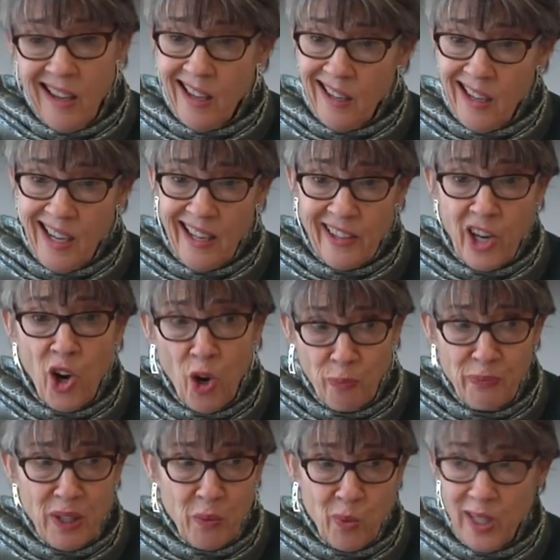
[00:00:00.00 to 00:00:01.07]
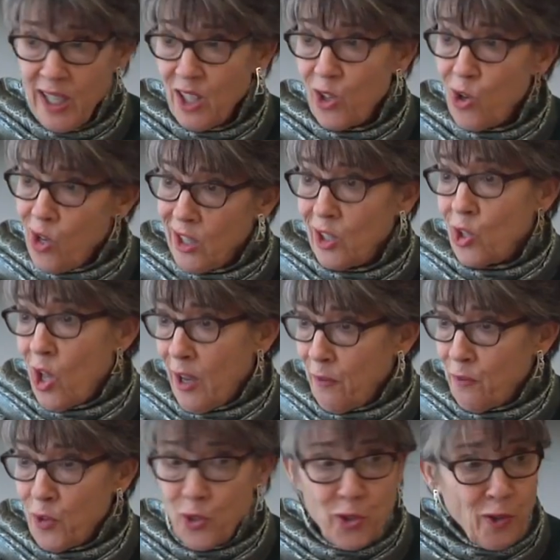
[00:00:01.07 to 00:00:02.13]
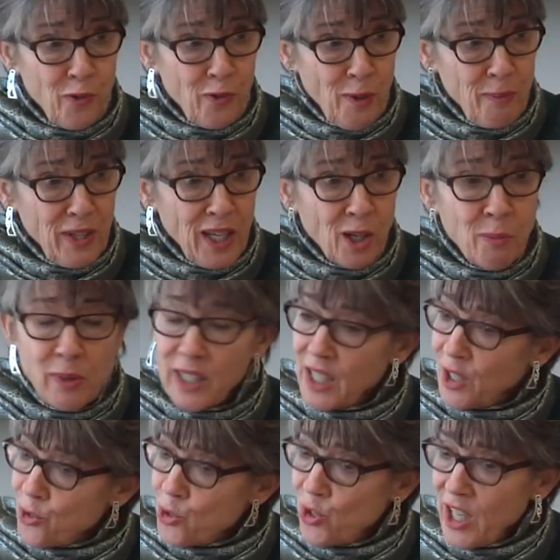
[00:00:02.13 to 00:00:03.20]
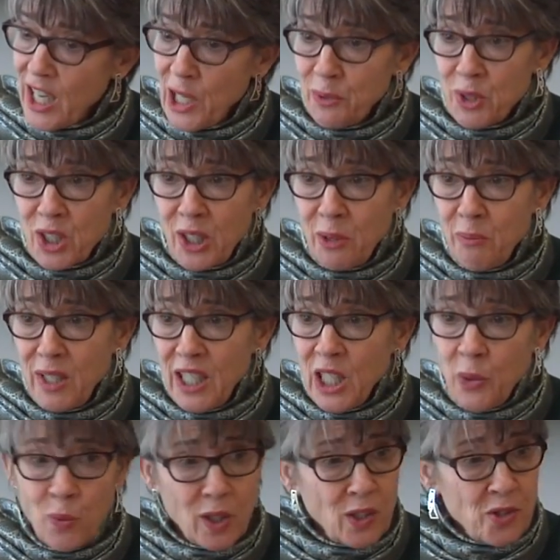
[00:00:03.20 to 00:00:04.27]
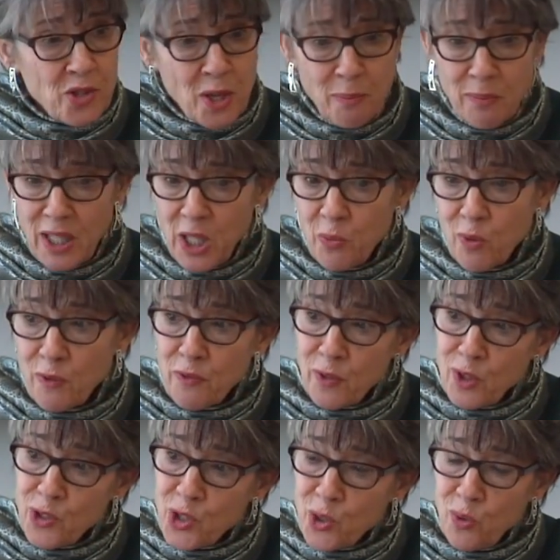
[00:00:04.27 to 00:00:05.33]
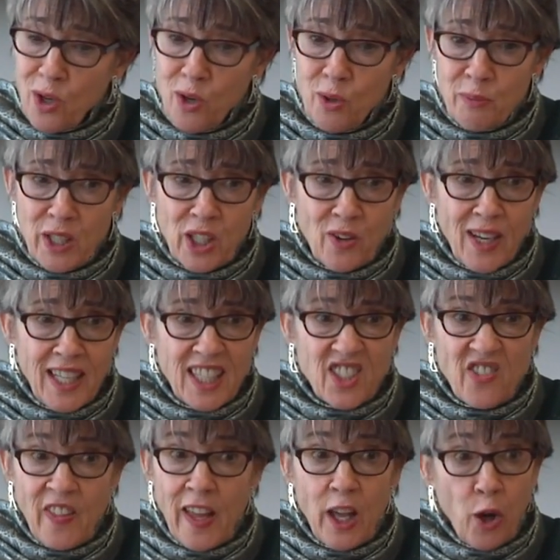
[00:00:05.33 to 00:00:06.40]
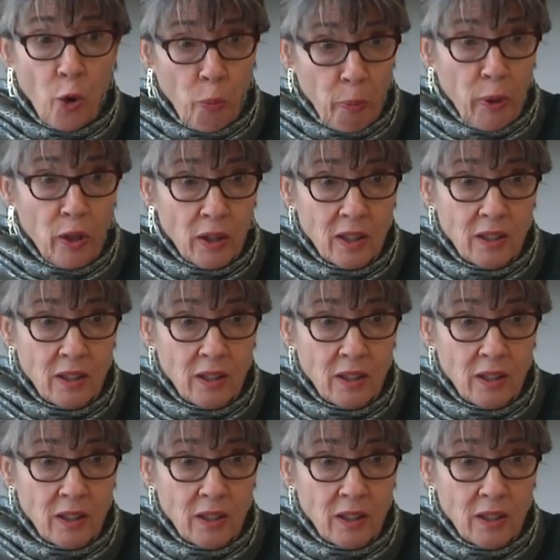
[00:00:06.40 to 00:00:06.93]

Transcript: And I had hoped that we had gone a lot further from there, but yesterday I was at a meeting where somebody referred to a home care aide as the help.